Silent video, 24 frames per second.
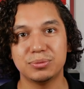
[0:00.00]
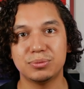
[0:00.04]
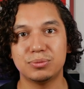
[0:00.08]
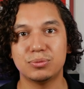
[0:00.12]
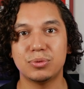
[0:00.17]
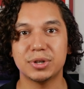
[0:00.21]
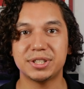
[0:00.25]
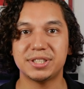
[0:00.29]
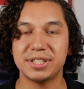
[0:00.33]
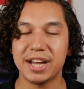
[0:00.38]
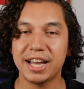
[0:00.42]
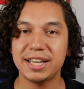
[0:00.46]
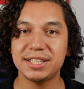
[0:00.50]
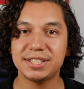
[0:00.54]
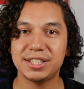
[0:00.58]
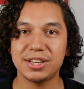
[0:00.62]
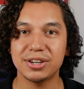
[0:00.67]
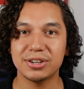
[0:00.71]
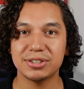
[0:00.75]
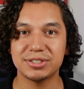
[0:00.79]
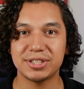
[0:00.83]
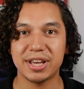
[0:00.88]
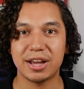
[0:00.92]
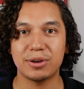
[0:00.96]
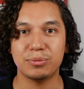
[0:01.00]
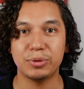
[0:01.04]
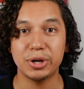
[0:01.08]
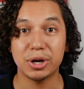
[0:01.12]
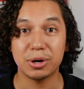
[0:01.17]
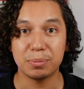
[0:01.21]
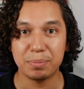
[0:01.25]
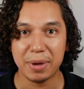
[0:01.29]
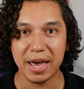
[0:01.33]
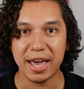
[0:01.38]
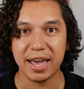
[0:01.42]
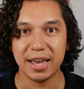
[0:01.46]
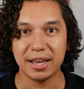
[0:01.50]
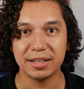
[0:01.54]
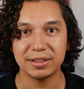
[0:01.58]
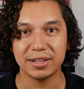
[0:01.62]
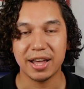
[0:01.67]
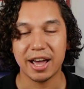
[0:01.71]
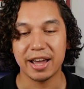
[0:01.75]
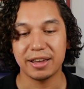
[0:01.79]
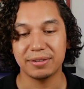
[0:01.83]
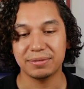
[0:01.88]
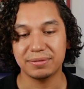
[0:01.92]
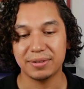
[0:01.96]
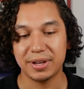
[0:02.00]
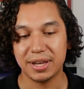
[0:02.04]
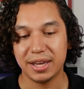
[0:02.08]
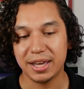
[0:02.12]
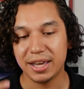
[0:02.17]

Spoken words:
What's nice here is that we are paying life,